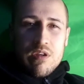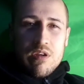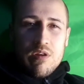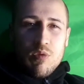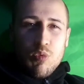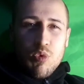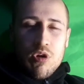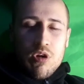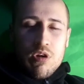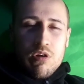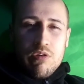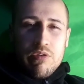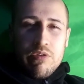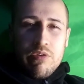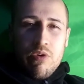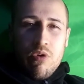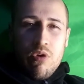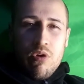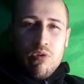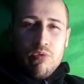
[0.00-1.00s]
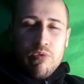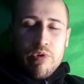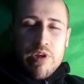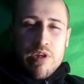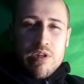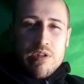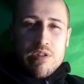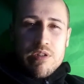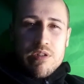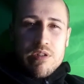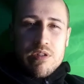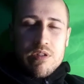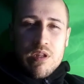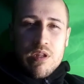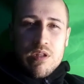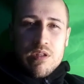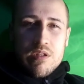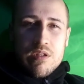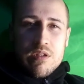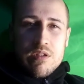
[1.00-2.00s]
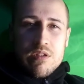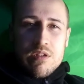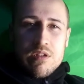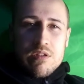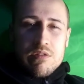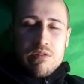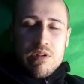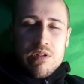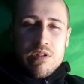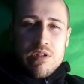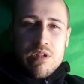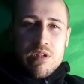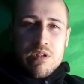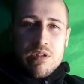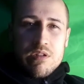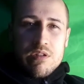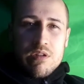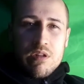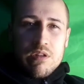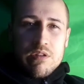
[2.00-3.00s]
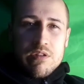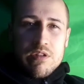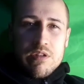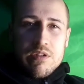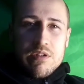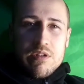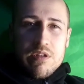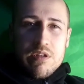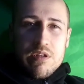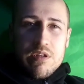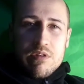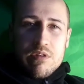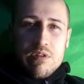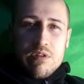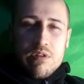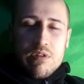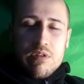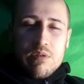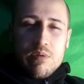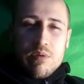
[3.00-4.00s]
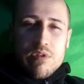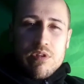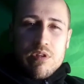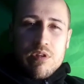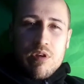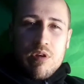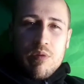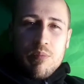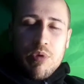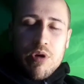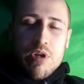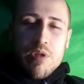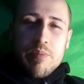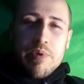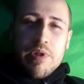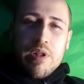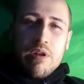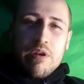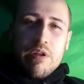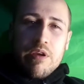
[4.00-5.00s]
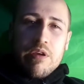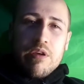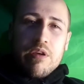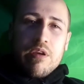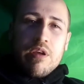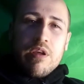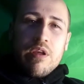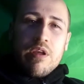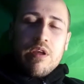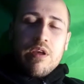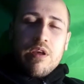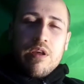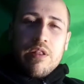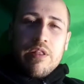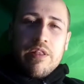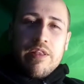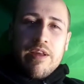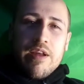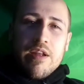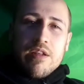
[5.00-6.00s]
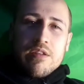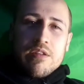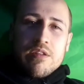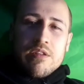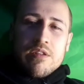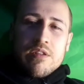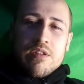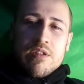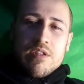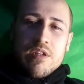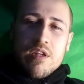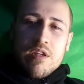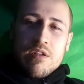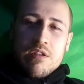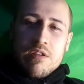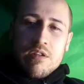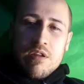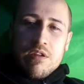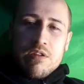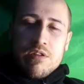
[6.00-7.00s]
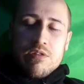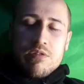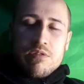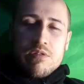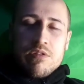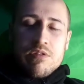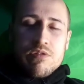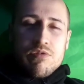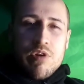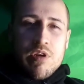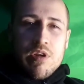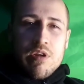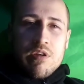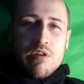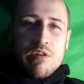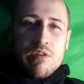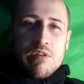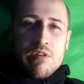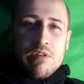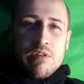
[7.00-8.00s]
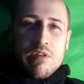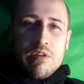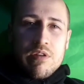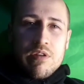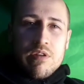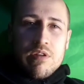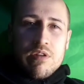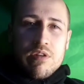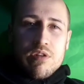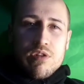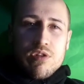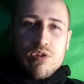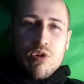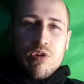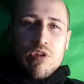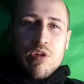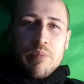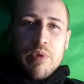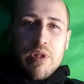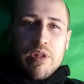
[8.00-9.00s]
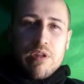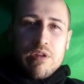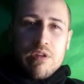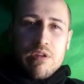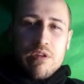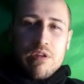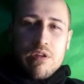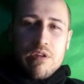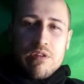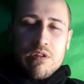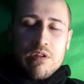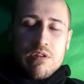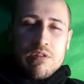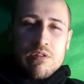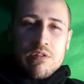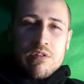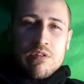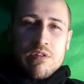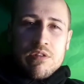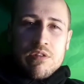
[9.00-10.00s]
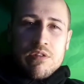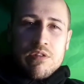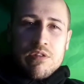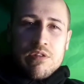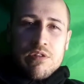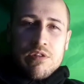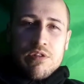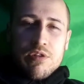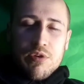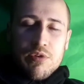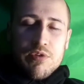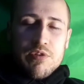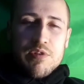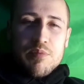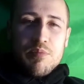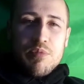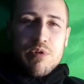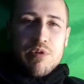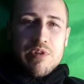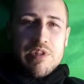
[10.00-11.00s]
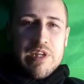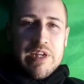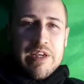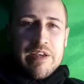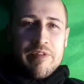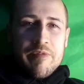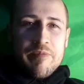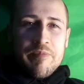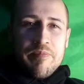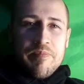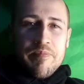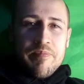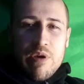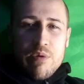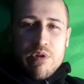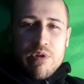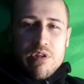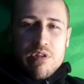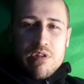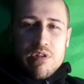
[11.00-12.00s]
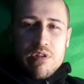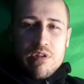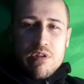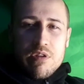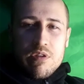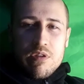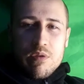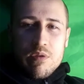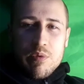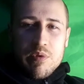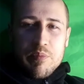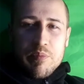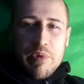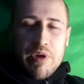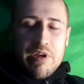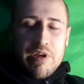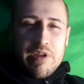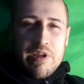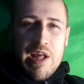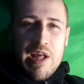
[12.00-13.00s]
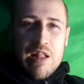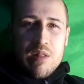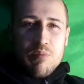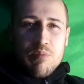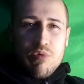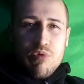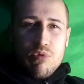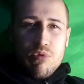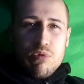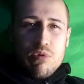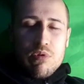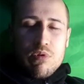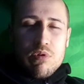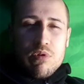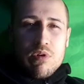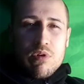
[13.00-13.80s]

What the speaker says: worker on the oil rigs as a data engineer and geologist. There was a bodybuilder that said I should drink soya milk. It's got tons of protein. Found it. It was by Alpro.